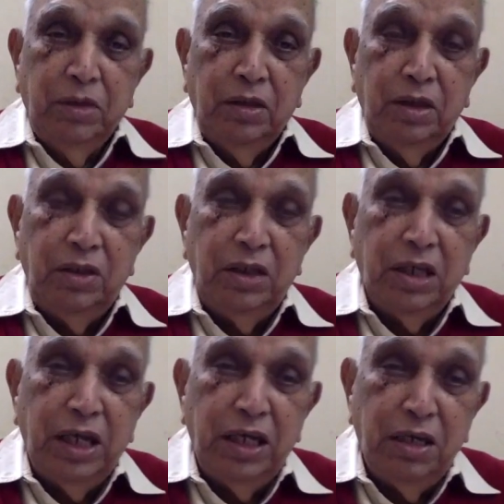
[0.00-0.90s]
This is the
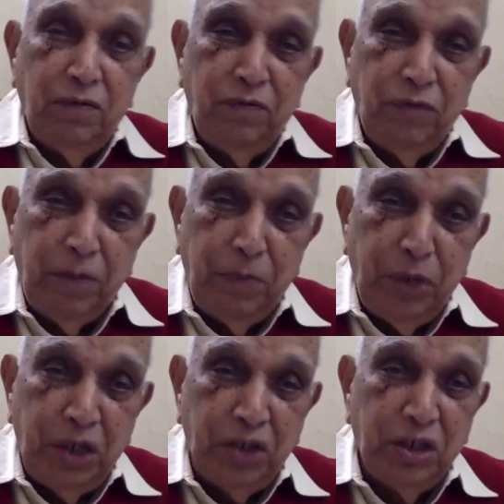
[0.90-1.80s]
kind of
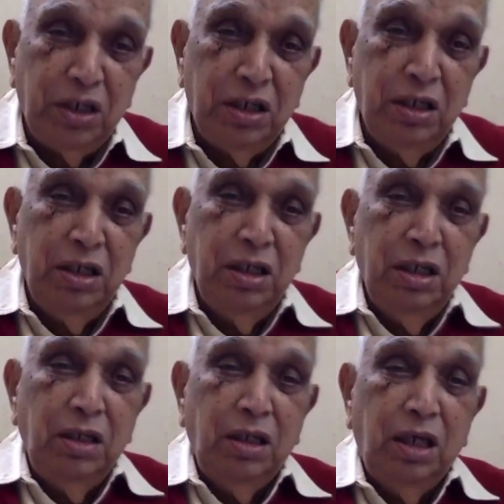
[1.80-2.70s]
reputation
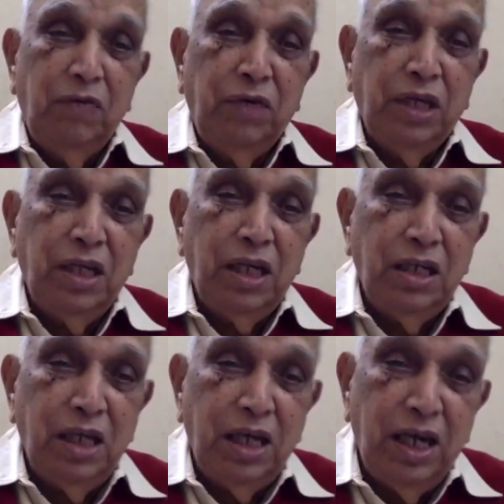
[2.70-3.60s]
that
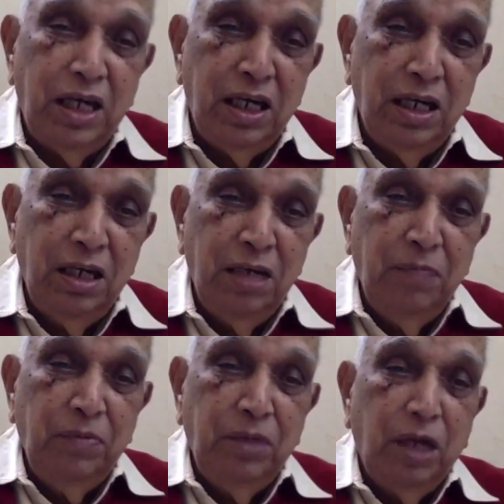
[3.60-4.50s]
Vyasaraja had,
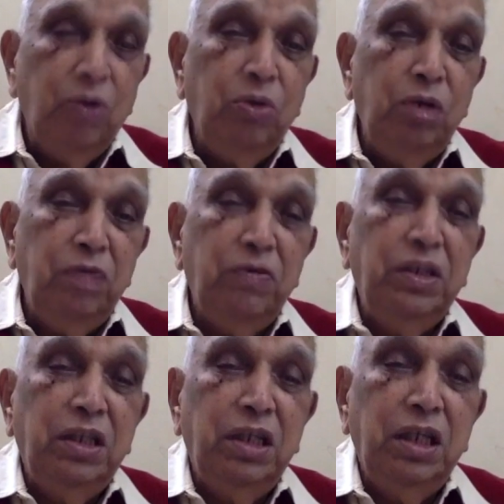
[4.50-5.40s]
not only with
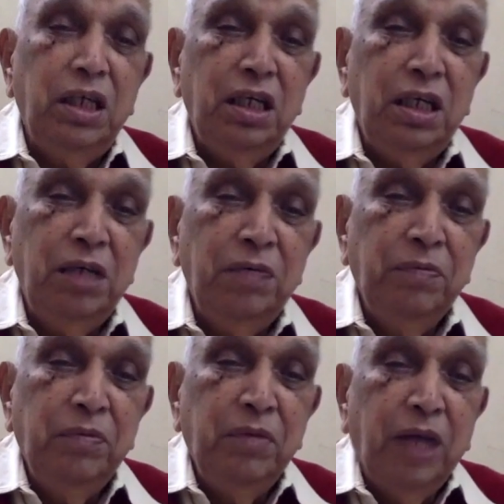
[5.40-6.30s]
the
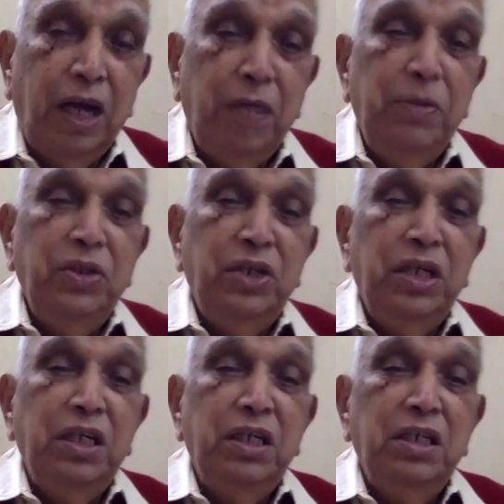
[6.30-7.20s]

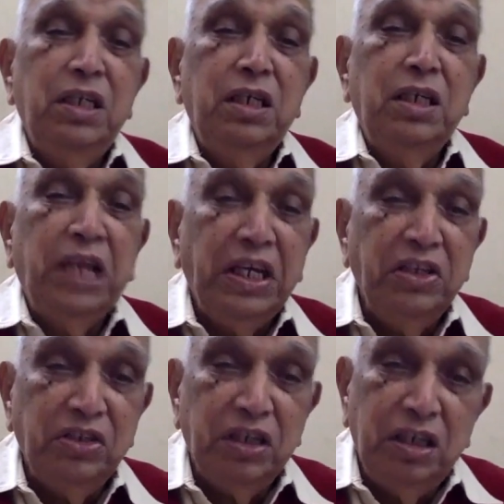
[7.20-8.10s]
administrators and
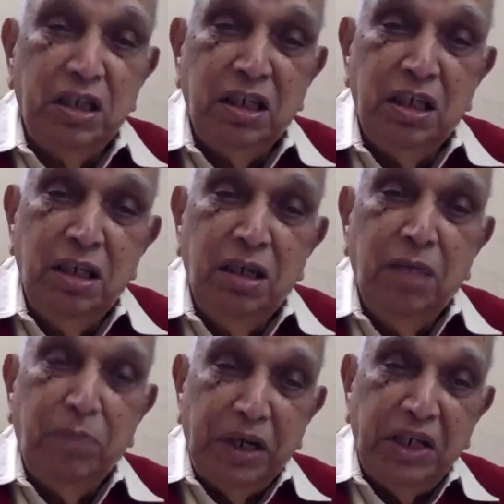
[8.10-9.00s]
kings and
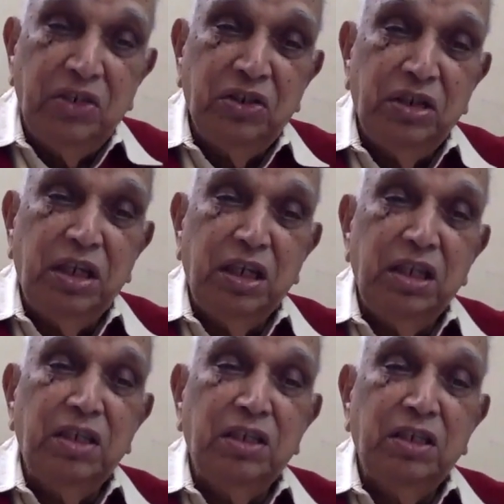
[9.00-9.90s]
priests and others,